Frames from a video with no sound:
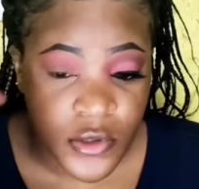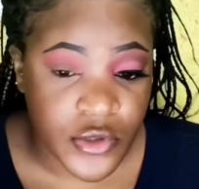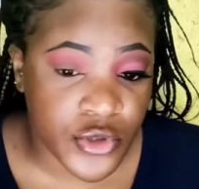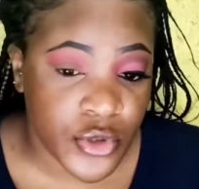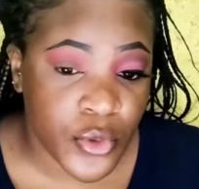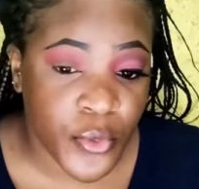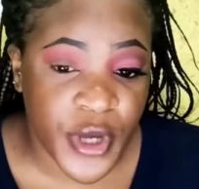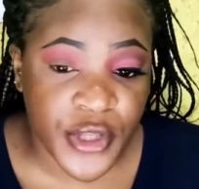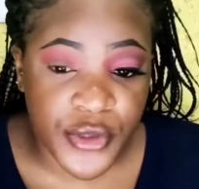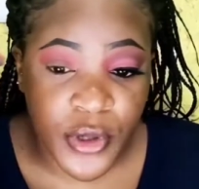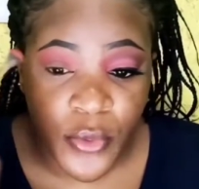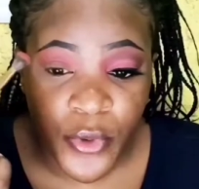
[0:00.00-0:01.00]
So
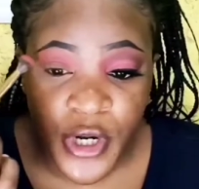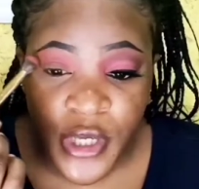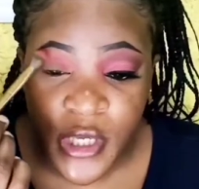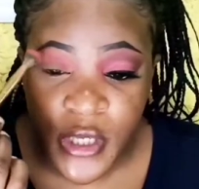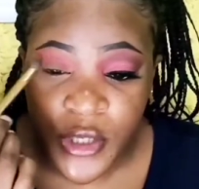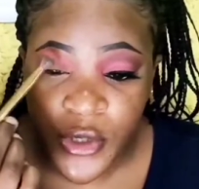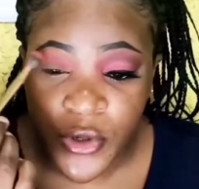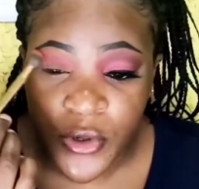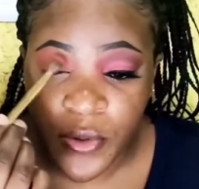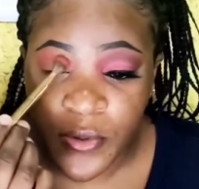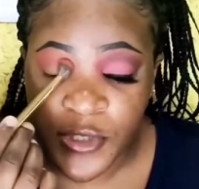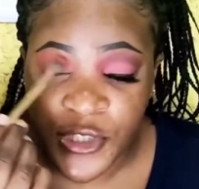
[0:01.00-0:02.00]
when you're working
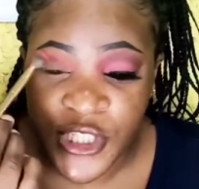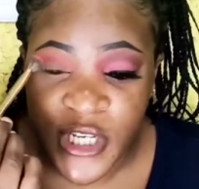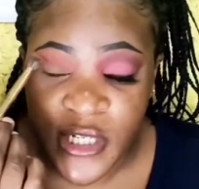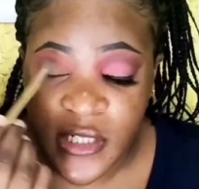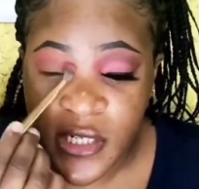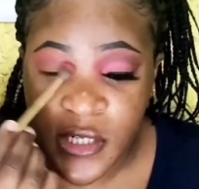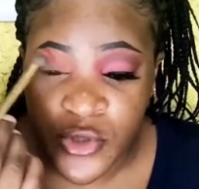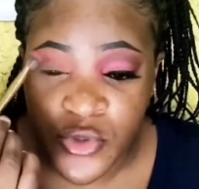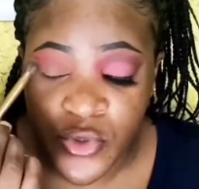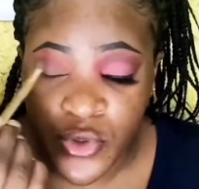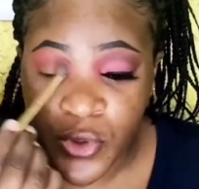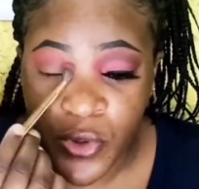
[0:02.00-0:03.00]
your shade
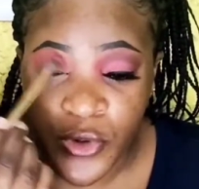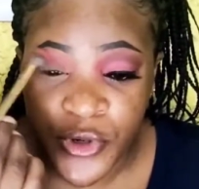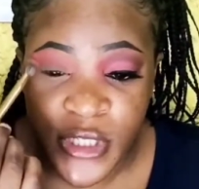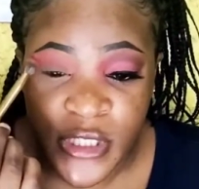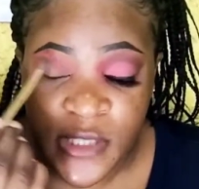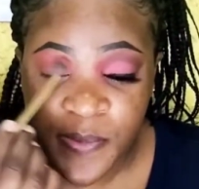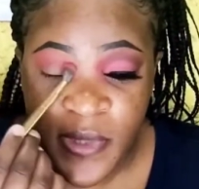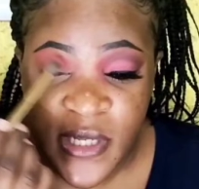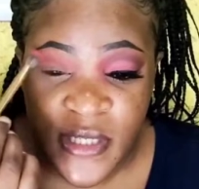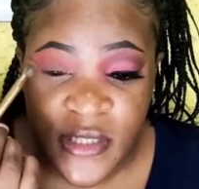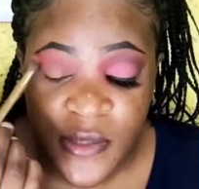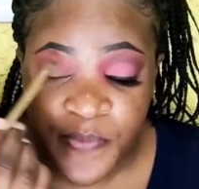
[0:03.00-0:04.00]
into your crease,
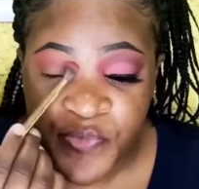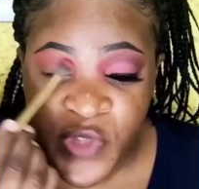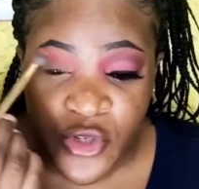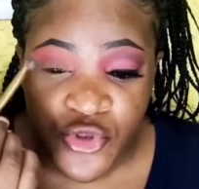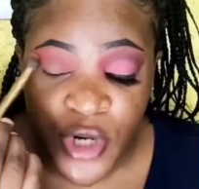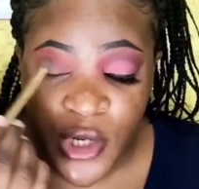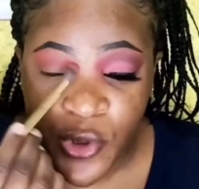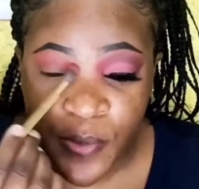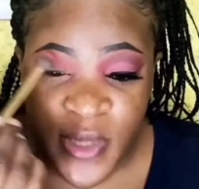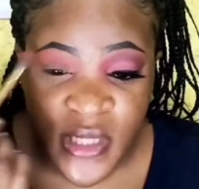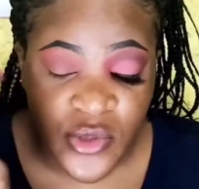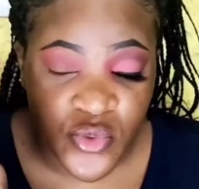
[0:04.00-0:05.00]
please try your
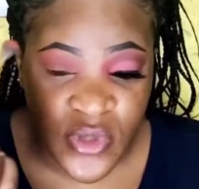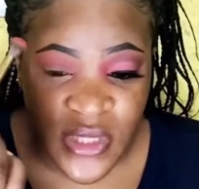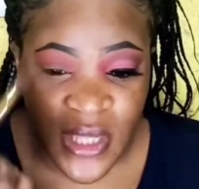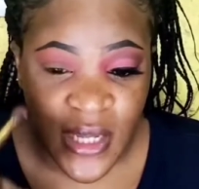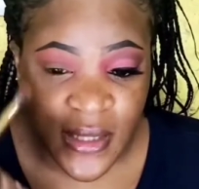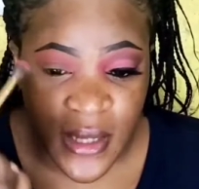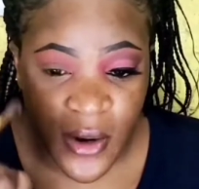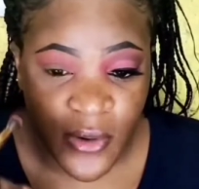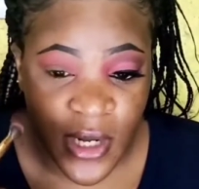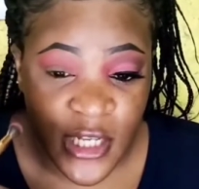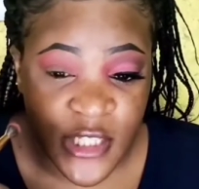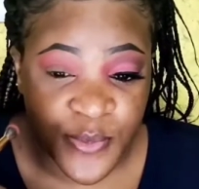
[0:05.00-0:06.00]
best to stay
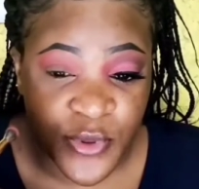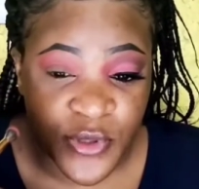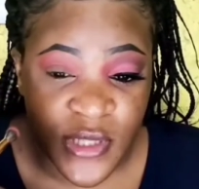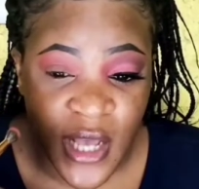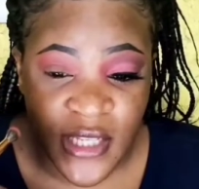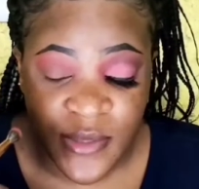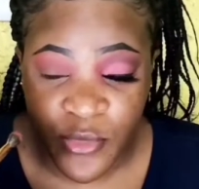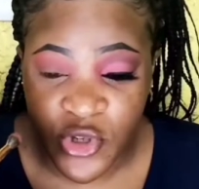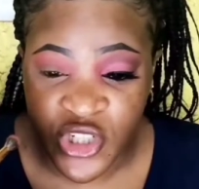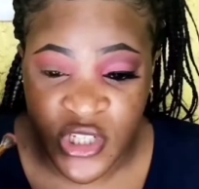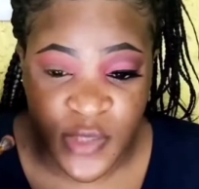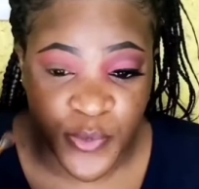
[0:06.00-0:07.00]
down as
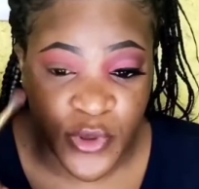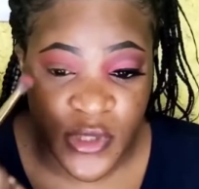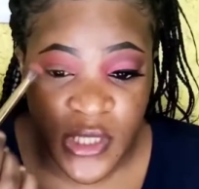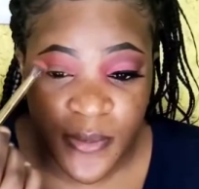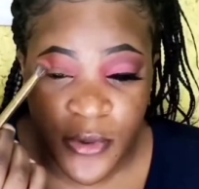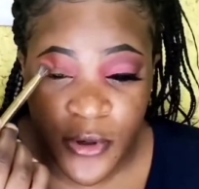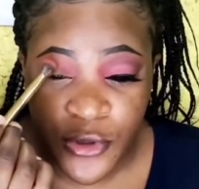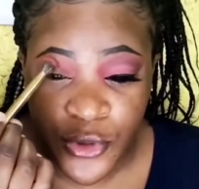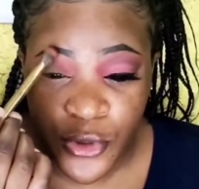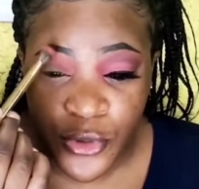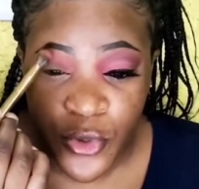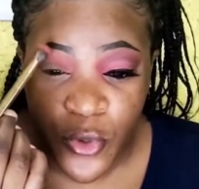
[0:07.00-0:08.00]
much as possible.
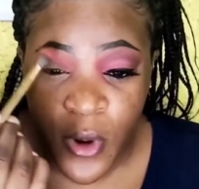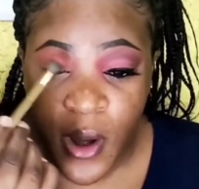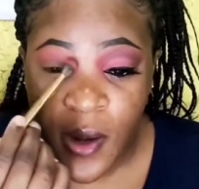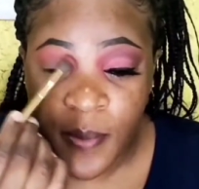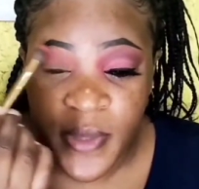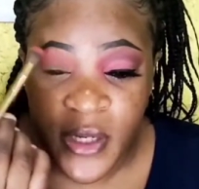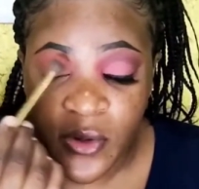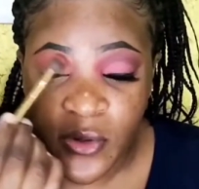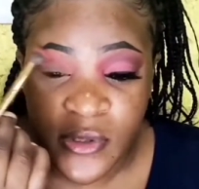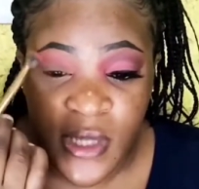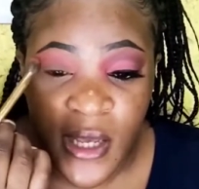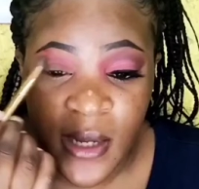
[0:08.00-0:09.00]
Don't go up,
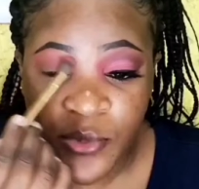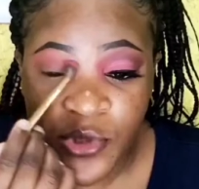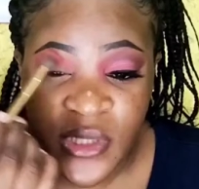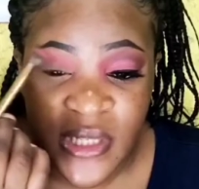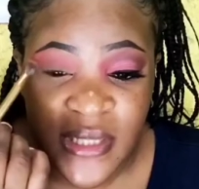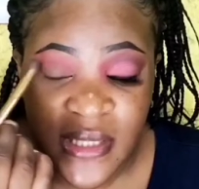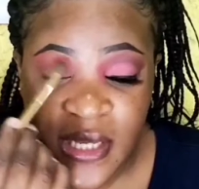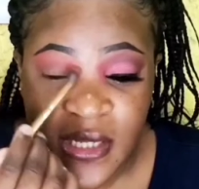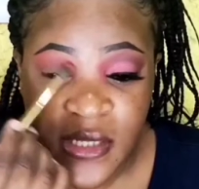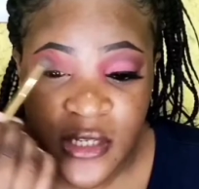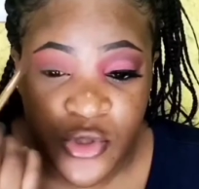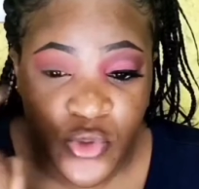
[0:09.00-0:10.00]
because I am not
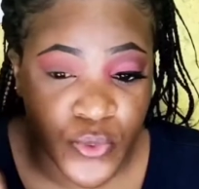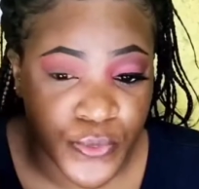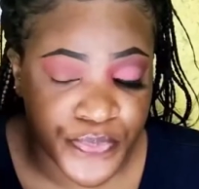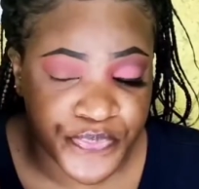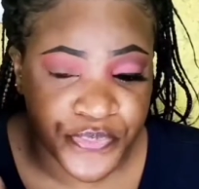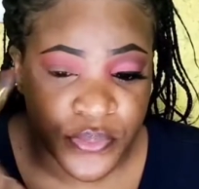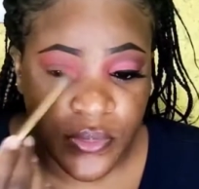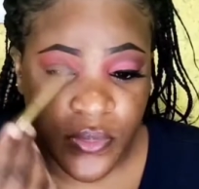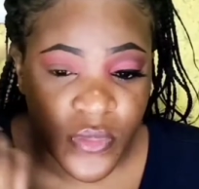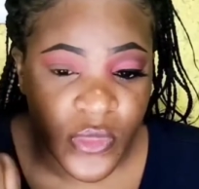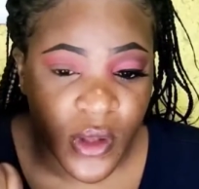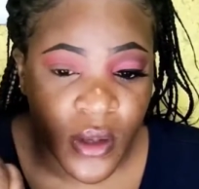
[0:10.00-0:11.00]
intending to
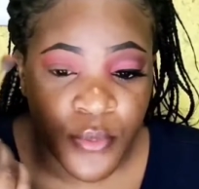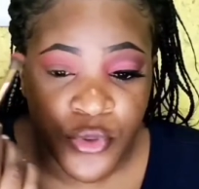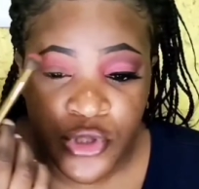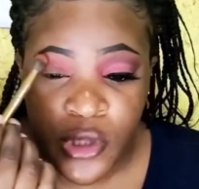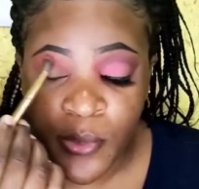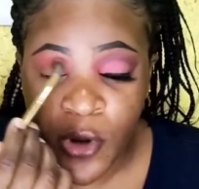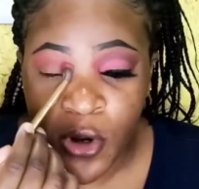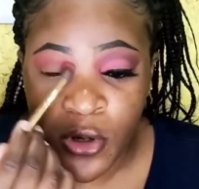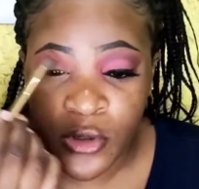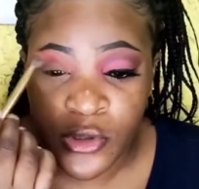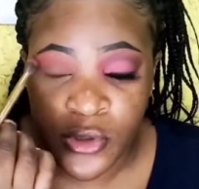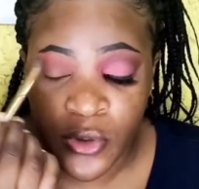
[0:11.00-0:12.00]
put some
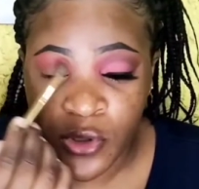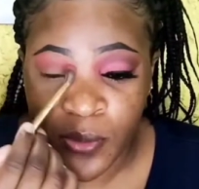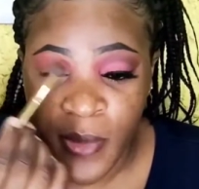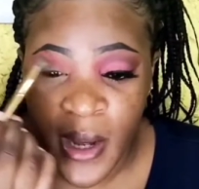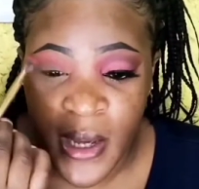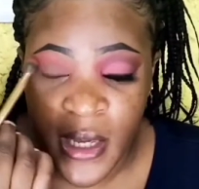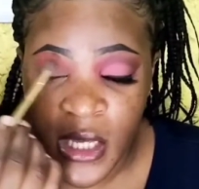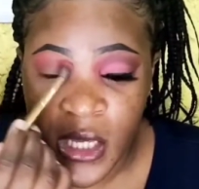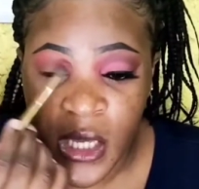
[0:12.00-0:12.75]
colors on my